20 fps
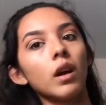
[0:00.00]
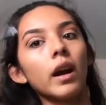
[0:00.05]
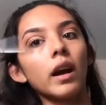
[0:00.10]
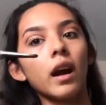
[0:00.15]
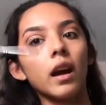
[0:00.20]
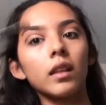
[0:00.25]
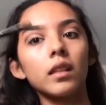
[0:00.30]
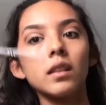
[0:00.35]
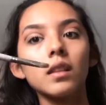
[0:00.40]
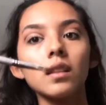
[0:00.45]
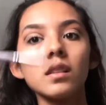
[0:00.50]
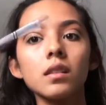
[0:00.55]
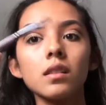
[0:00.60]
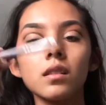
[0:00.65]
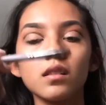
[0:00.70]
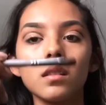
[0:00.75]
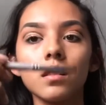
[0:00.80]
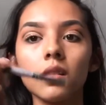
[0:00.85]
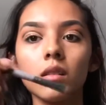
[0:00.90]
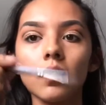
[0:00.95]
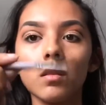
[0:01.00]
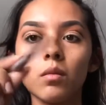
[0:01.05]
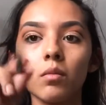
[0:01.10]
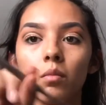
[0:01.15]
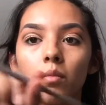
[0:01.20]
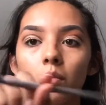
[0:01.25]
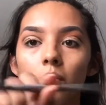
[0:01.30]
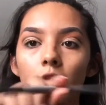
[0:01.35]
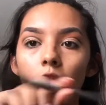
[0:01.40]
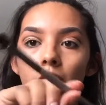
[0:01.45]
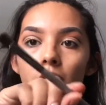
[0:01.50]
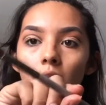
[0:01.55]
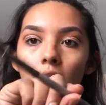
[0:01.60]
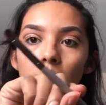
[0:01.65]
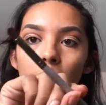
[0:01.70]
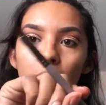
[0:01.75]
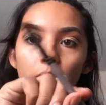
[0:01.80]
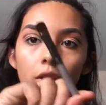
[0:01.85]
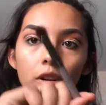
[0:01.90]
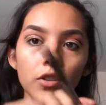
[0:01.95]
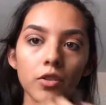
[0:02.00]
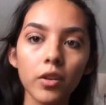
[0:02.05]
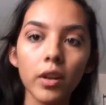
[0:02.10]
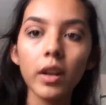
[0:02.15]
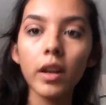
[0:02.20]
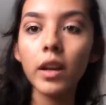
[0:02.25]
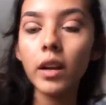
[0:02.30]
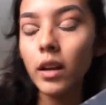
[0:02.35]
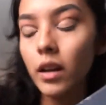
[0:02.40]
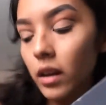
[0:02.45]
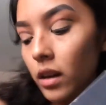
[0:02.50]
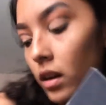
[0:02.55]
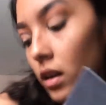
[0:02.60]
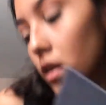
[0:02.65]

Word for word: I got this flat brush right here.